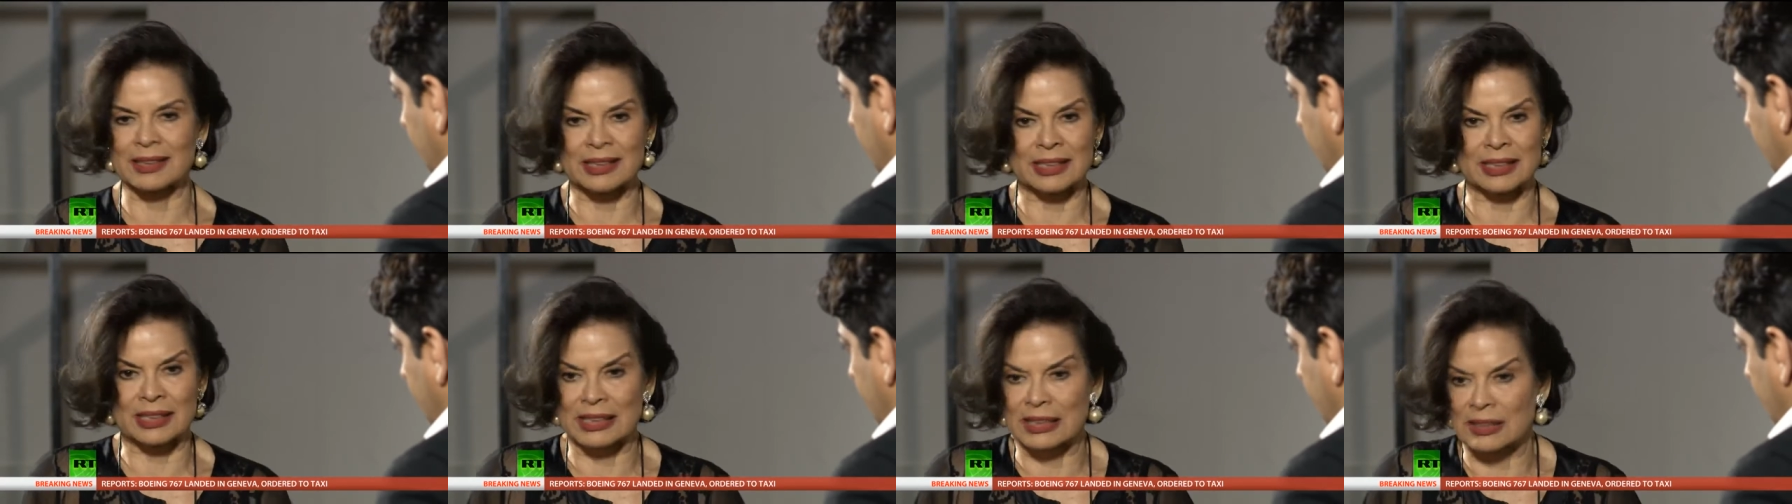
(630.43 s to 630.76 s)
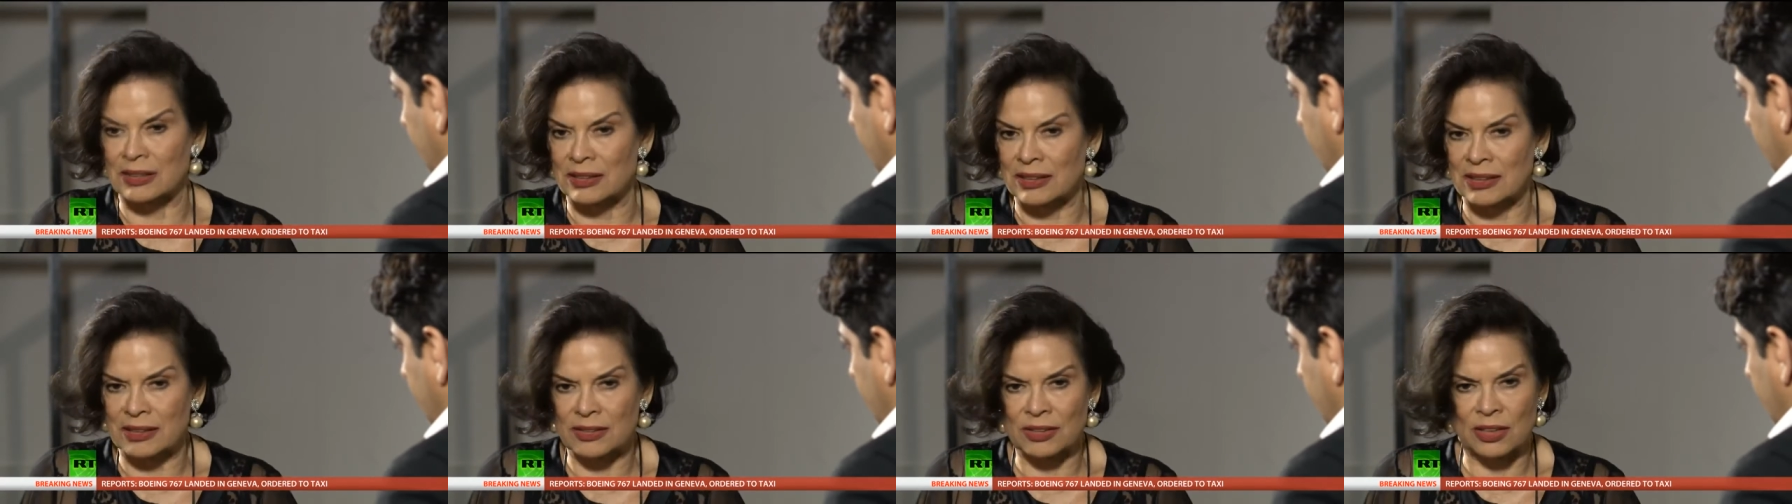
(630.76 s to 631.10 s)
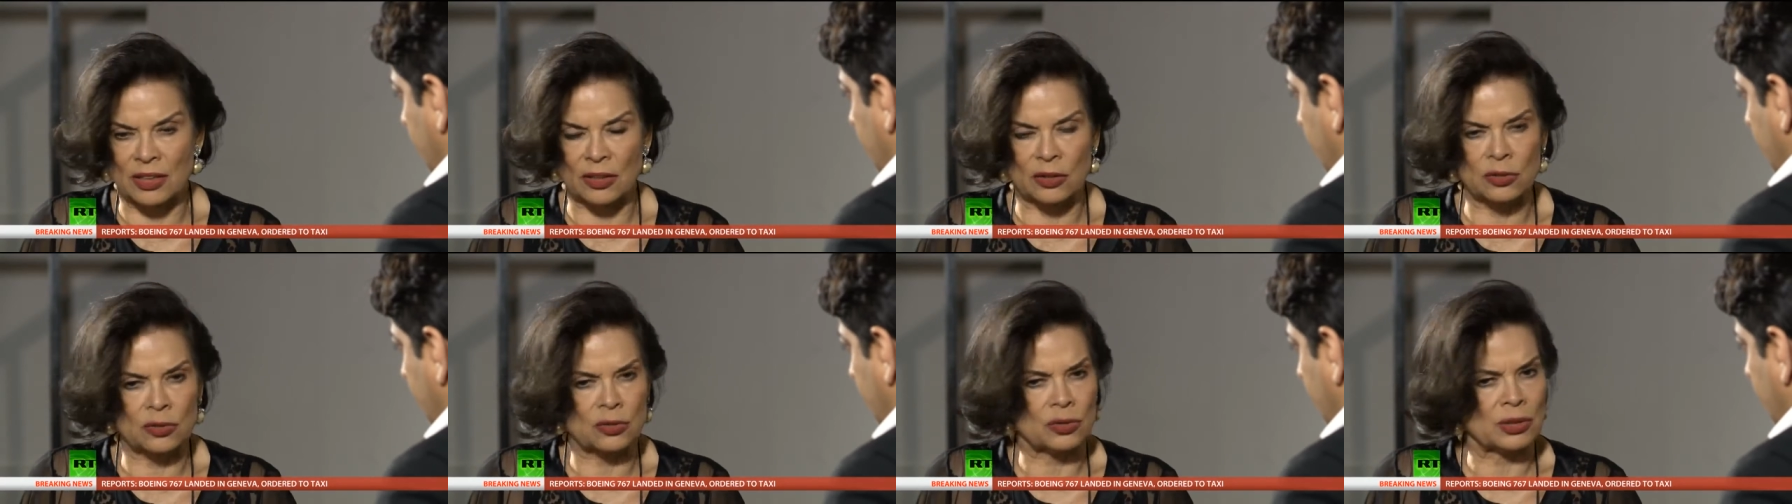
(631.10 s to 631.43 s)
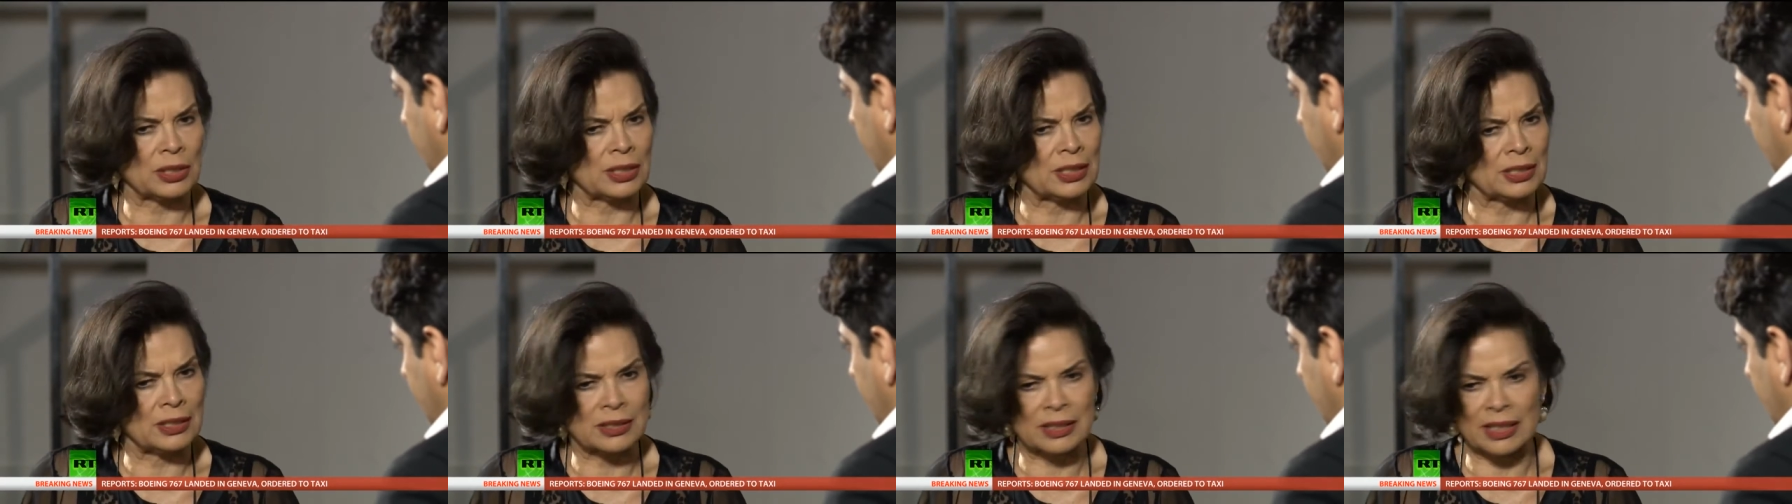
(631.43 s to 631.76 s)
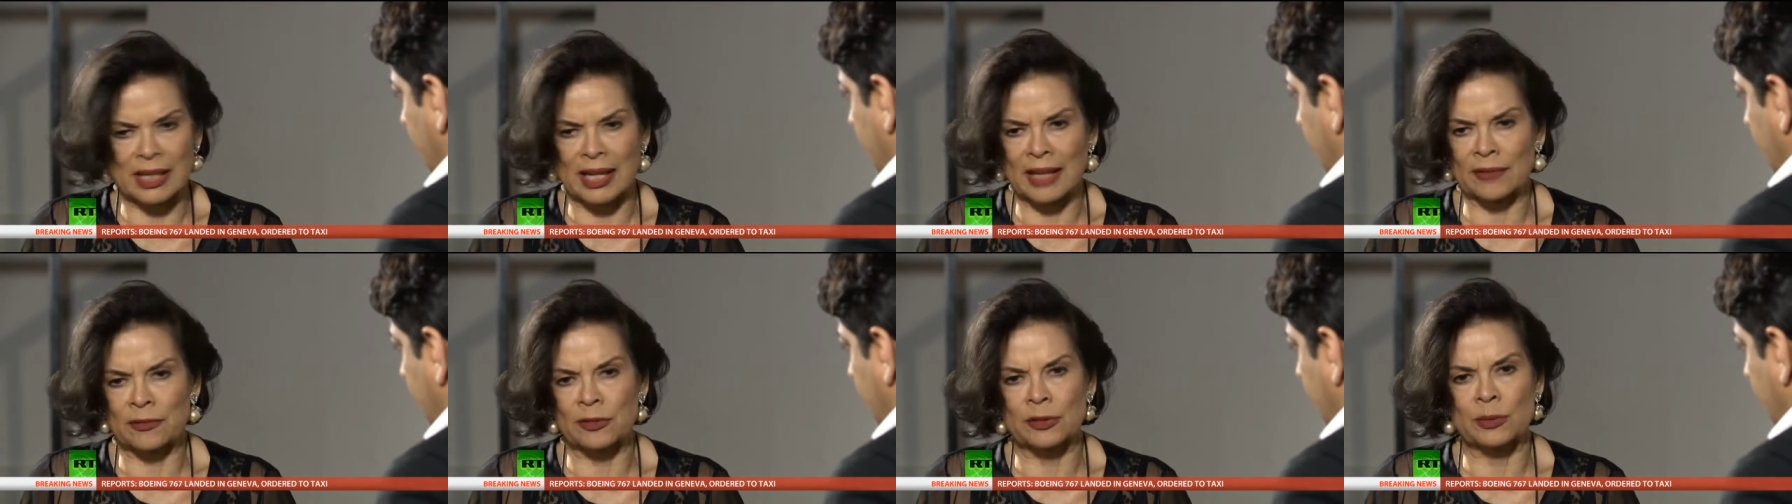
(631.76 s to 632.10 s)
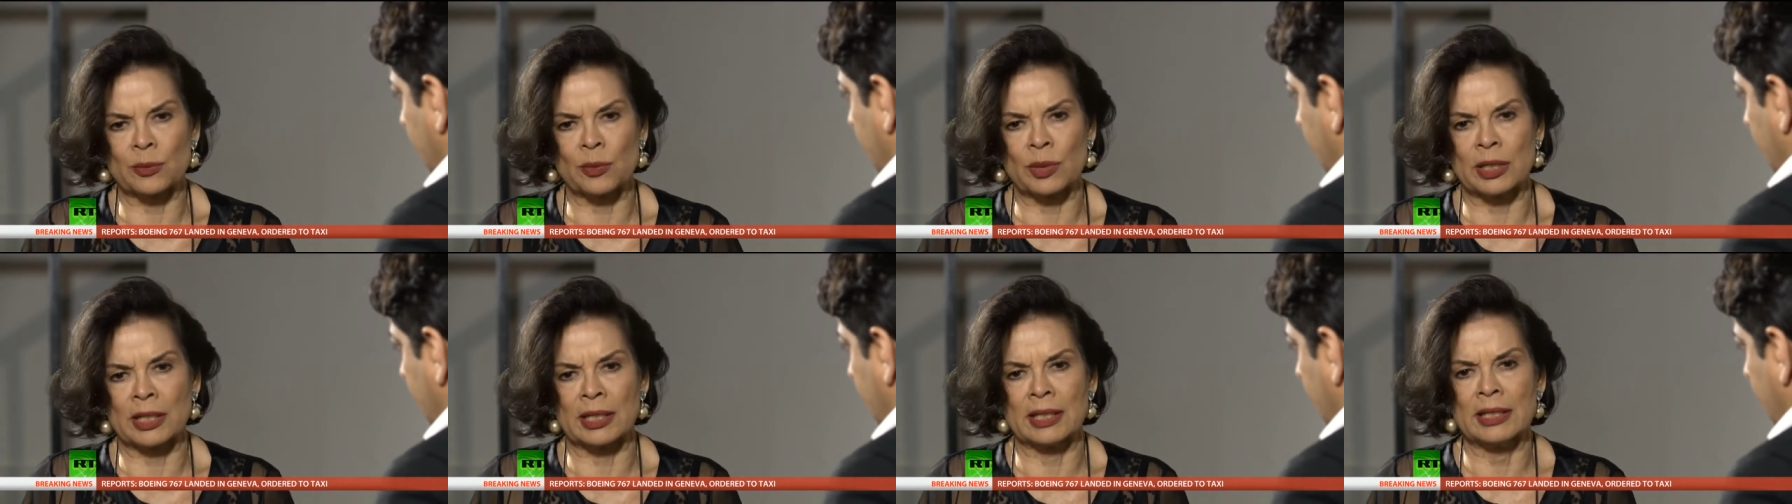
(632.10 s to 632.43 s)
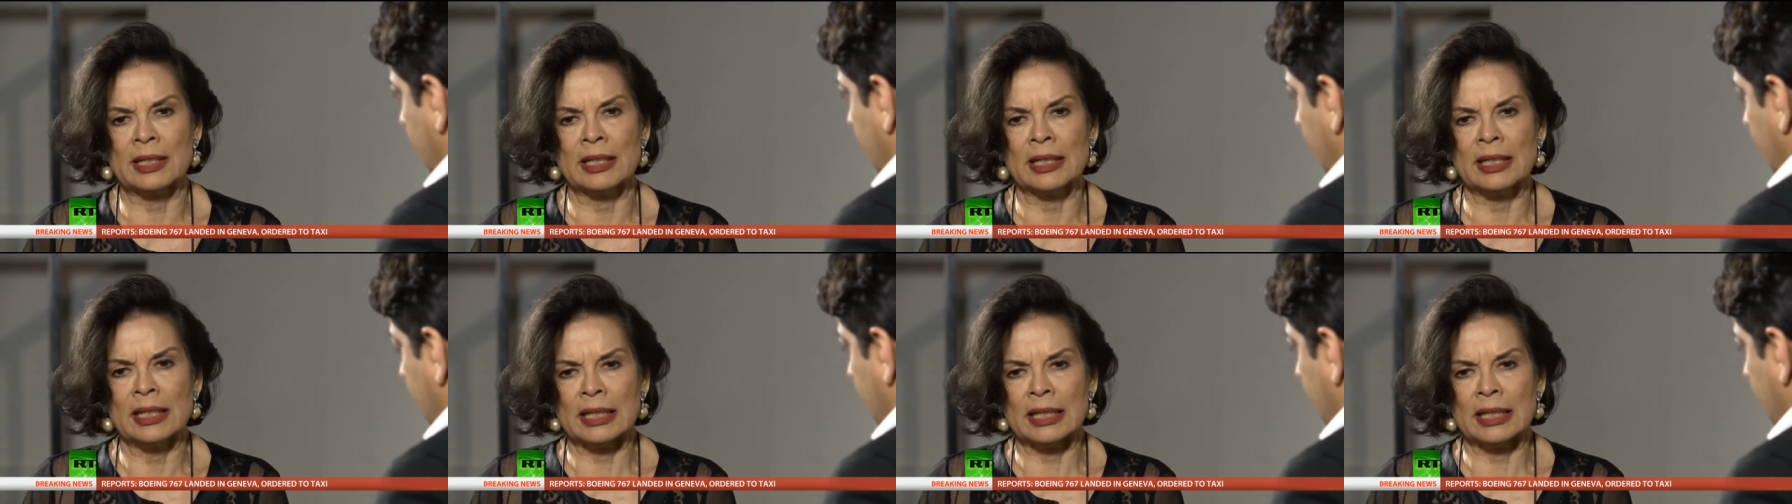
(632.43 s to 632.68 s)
is in this country, is everywhere.